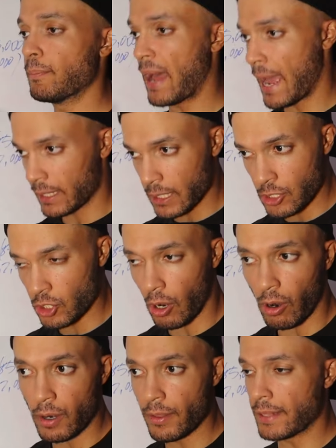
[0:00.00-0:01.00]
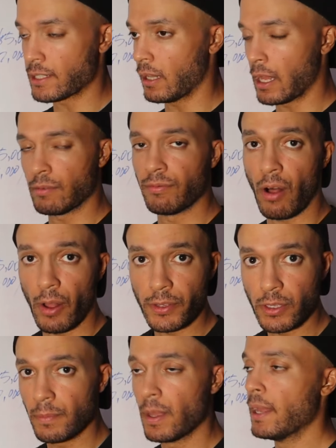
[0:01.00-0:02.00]
pack each card. That's a lot of
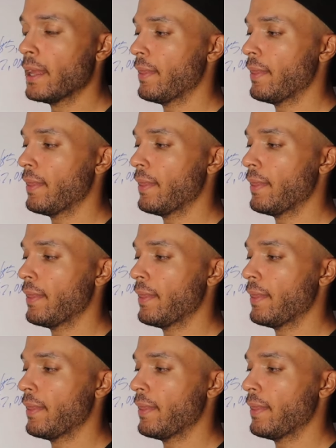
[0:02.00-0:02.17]
volume.